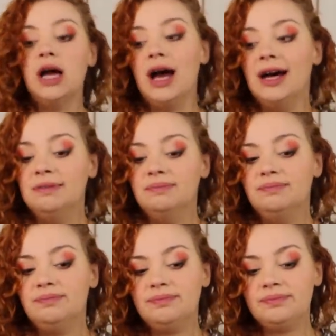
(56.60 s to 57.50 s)

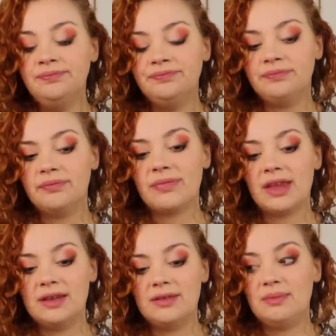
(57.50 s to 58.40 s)

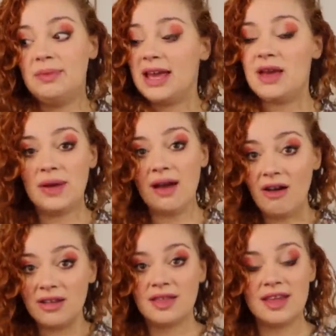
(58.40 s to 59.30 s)
but here we
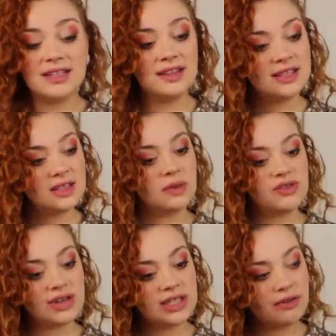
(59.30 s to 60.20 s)
are at the theatre. This is my
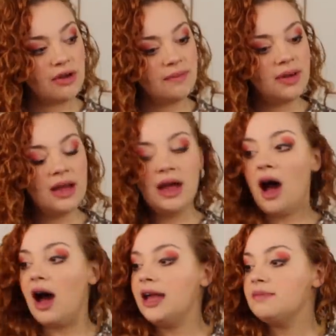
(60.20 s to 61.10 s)
dressing room.
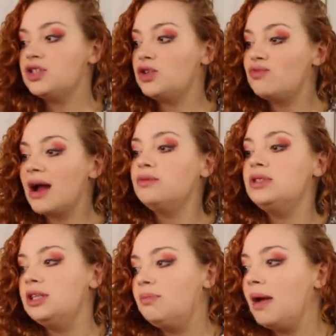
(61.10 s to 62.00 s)
I am
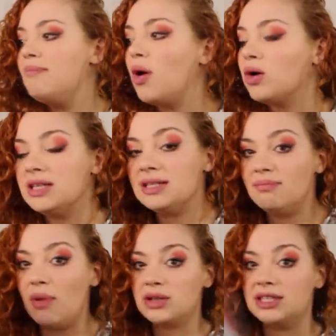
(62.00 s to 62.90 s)
surrounded by boxes
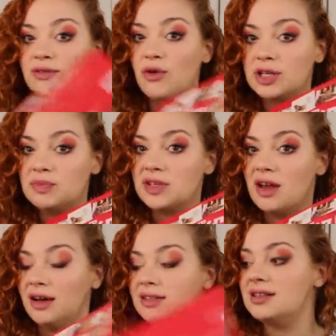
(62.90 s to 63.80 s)
and boxes of Christmas
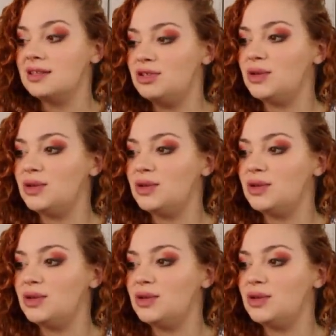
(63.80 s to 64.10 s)
cards because I'm